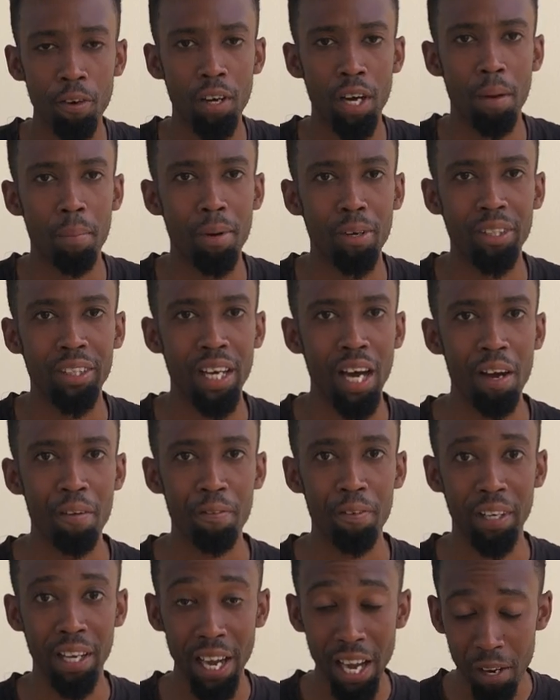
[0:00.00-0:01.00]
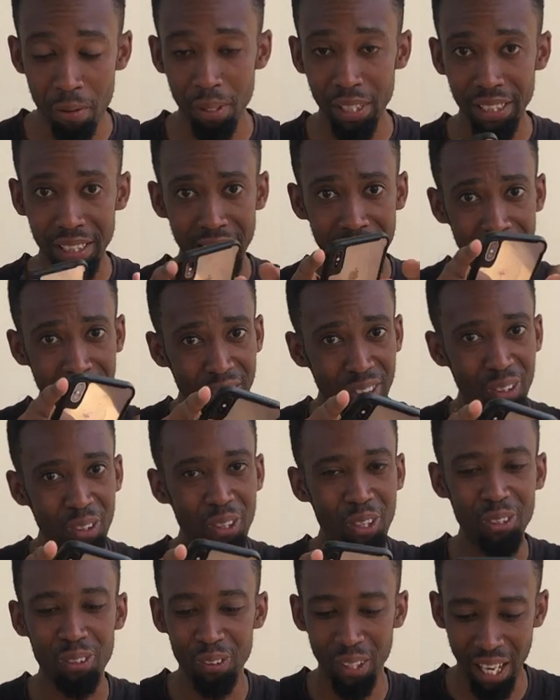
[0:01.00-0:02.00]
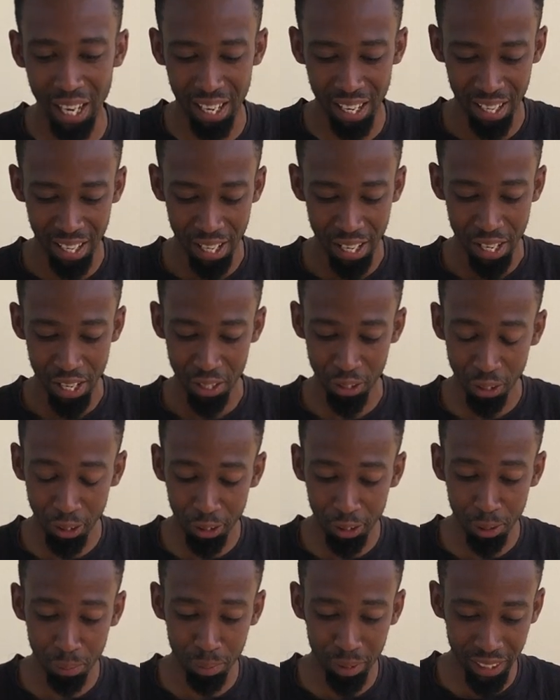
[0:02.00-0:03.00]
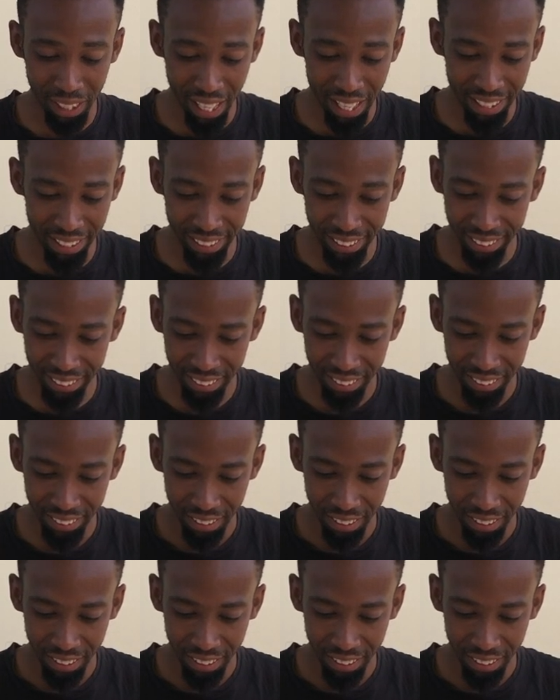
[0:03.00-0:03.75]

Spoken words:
all about Africa. Anyways, let's go to her YouTube channel,